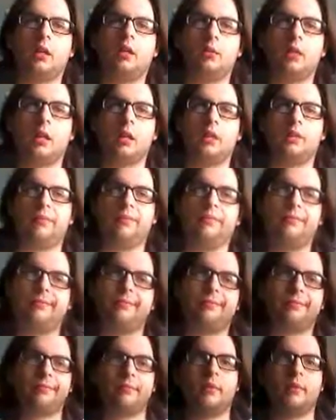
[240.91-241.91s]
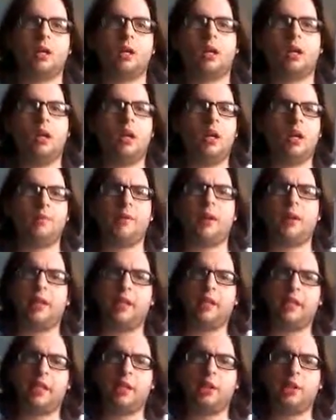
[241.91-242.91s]
I mean, I'm not going
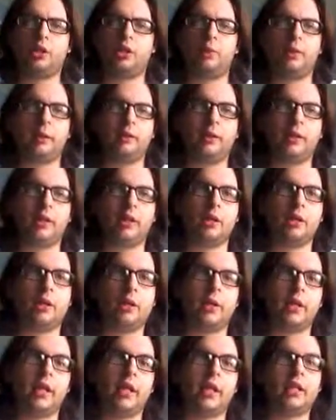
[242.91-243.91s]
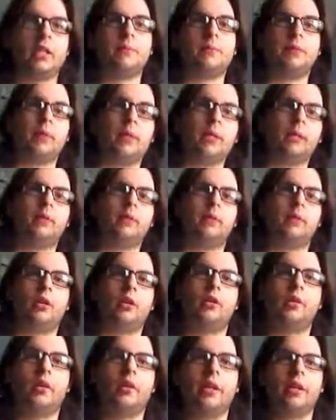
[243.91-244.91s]
to get into too many political things, but
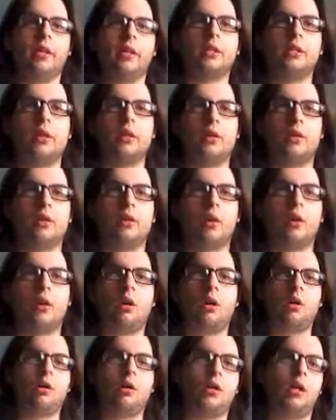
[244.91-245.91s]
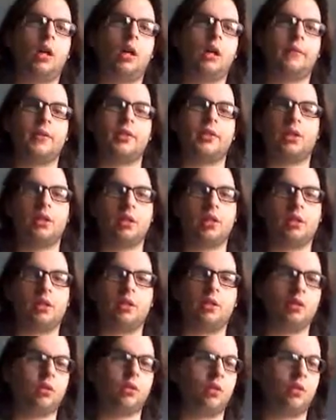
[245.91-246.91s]
when things go wrong, a lot of us just
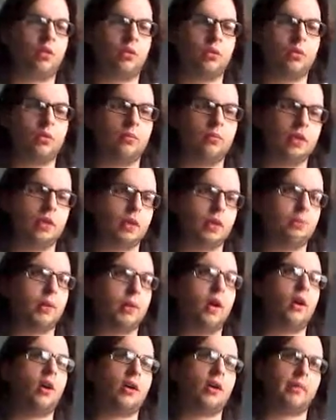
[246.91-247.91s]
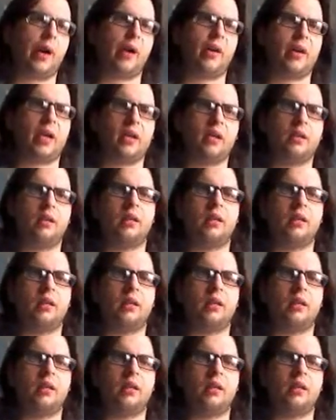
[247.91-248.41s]
don't blog about it,